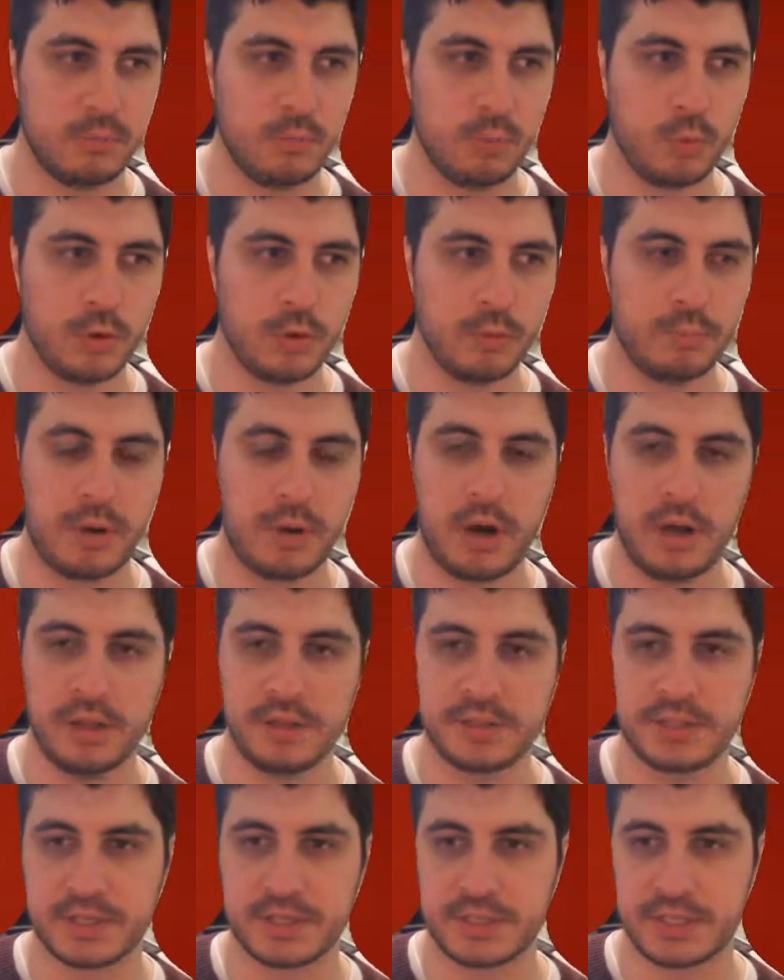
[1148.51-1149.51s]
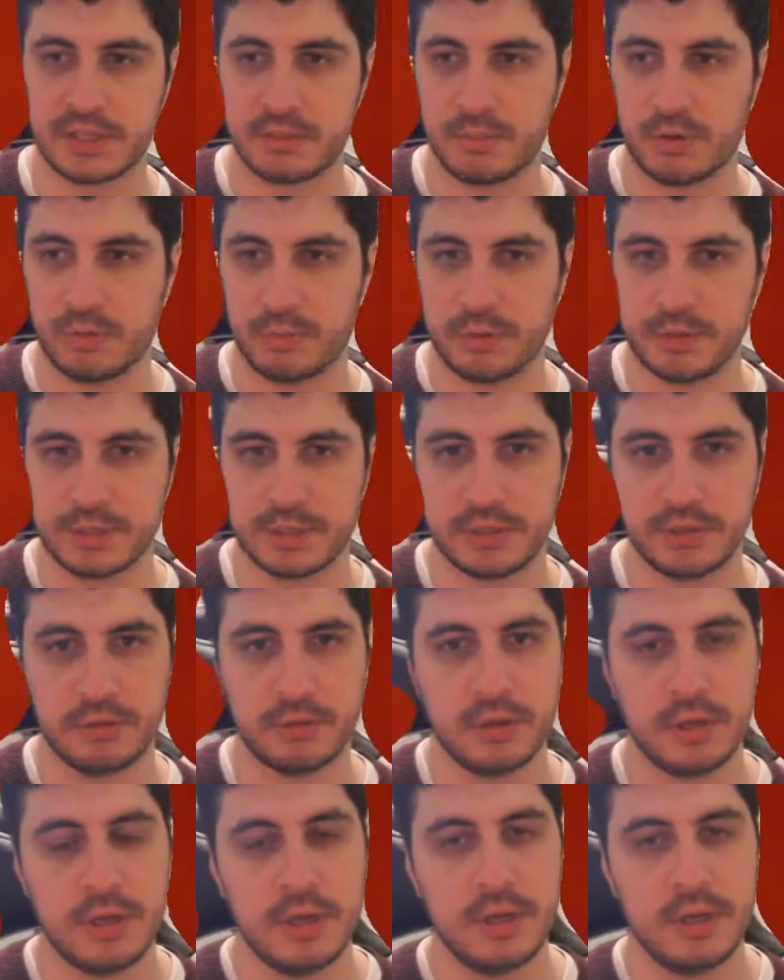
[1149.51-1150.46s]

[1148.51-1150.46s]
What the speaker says: world politics of the moment too.